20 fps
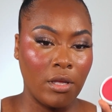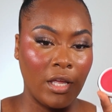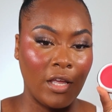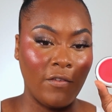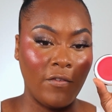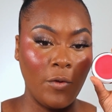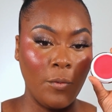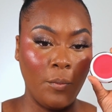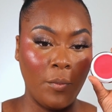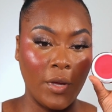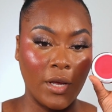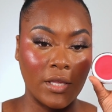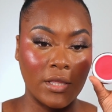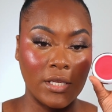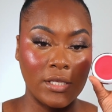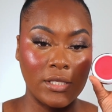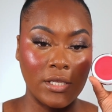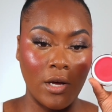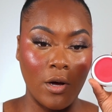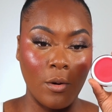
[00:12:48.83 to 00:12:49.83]
If you pick
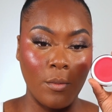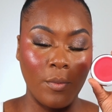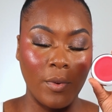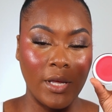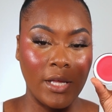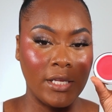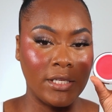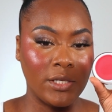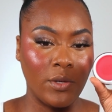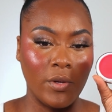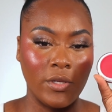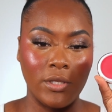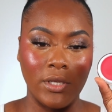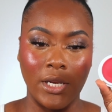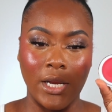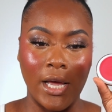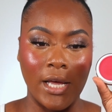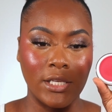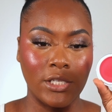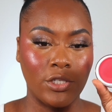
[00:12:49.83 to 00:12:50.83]
this up, it's going to
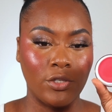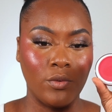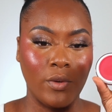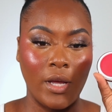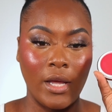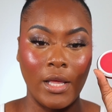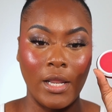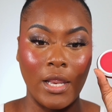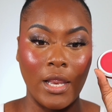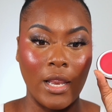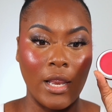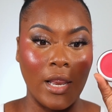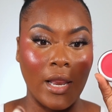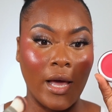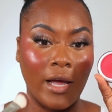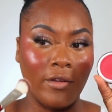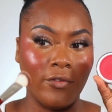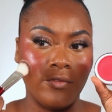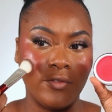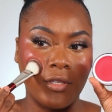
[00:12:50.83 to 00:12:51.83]
last you a
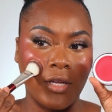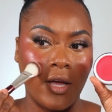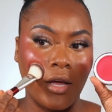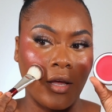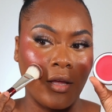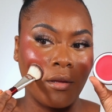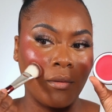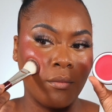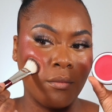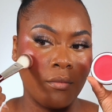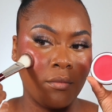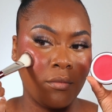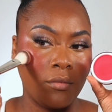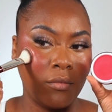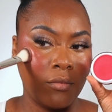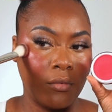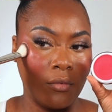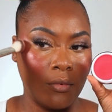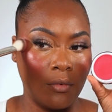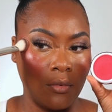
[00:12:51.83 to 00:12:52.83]
lifetime.
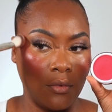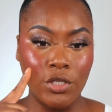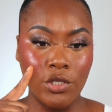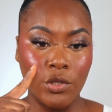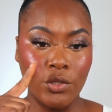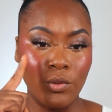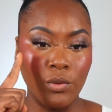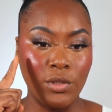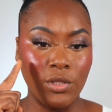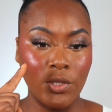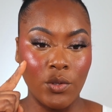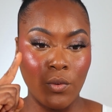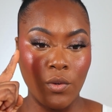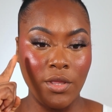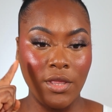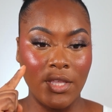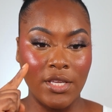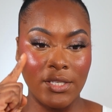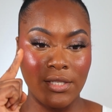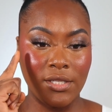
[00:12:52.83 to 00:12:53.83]
So to
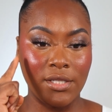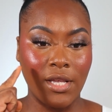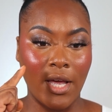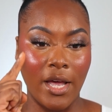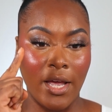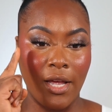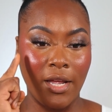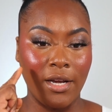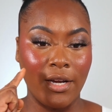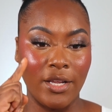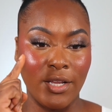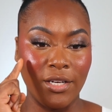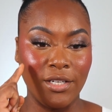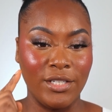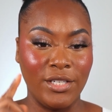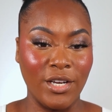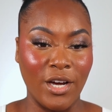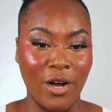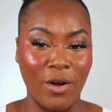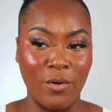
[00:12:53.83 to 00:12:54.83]
tone this side
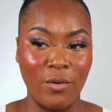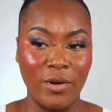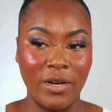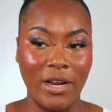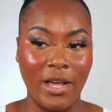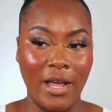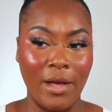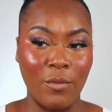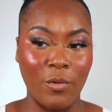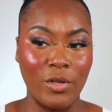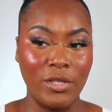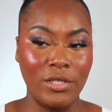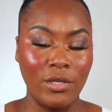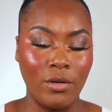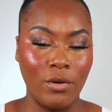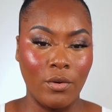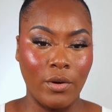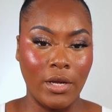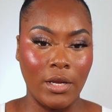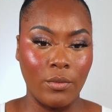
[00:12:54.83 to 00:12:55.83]
down, I'm going to
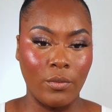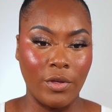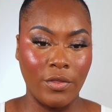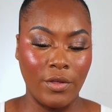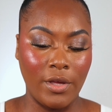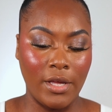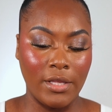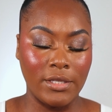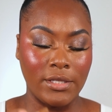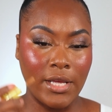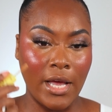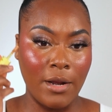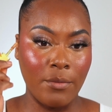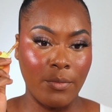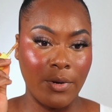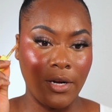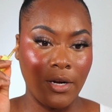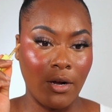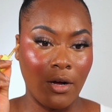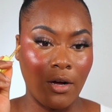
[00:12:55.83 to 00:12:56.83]
go in with a tad
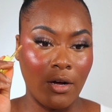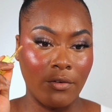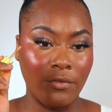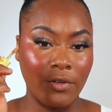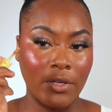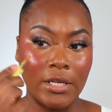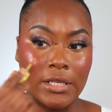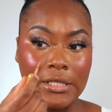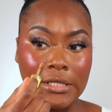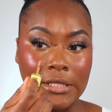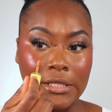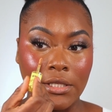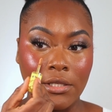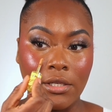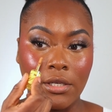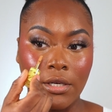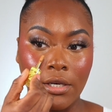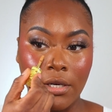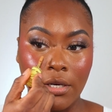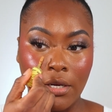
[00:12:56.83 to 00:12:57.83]
bit of
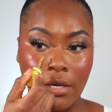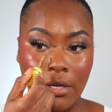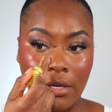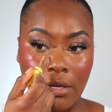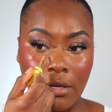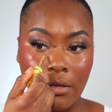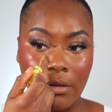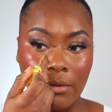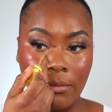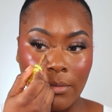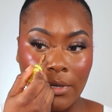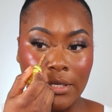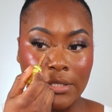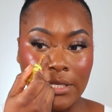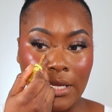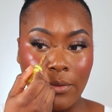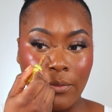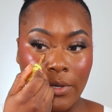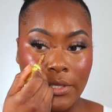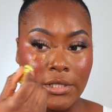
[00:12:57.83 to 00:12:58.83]
concealer. Because
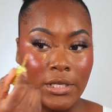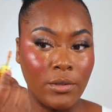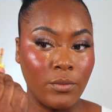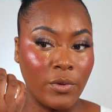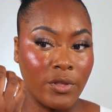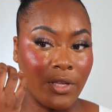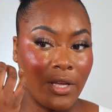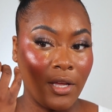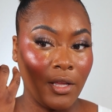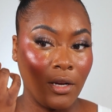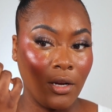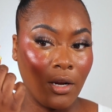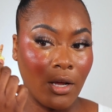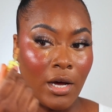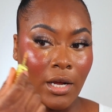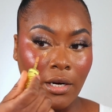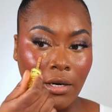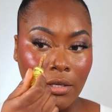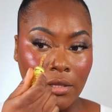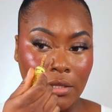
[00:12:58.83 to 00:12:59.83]
I went in with a
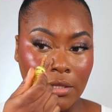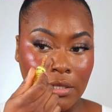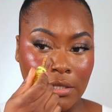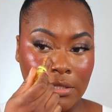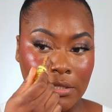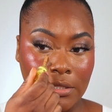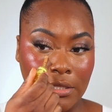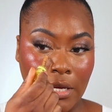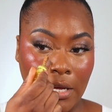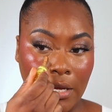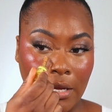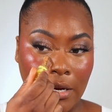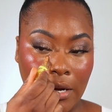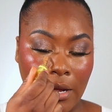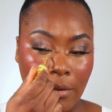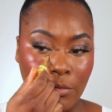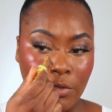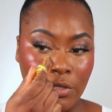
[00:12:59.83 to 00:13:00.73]
lot on this side, I'm